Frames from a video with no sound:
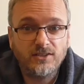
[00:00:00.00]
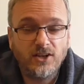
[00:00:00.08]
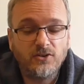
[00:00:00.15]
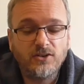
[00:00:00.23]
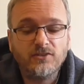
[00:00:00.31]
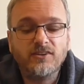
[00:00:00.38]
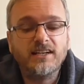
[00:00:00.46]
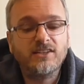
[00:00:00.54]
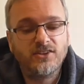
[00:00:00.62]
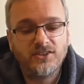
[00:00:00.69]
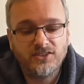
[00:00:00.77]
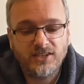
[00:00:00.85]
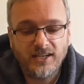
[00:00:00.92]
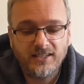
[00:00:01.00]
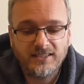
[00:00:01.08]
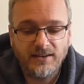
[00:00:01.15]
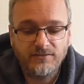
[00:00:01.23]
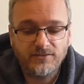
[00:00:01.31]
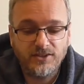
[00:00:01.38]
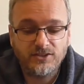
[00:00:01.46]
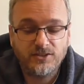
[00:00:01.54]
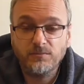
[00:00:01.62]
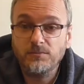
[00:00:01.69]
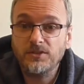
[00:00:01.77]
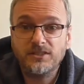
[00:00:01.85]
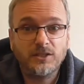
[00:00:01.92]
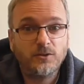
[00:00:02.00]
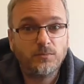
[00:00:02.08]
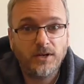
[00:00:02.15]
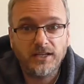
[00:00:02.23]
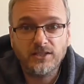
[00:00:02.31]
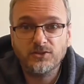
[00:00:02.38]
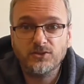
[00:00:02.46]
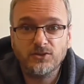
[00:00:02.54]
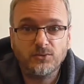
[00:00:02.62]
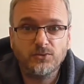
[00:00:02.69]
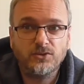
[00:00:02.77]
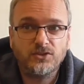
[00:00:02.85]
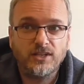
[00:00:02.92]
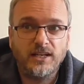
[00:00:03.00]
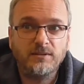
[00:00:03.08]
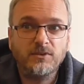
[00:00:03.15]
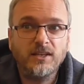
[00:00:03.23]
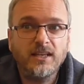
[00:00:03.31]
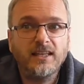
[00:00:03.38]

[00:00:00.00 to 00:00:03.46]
loading rate than the Sega Saturn version, but still plays good all the same,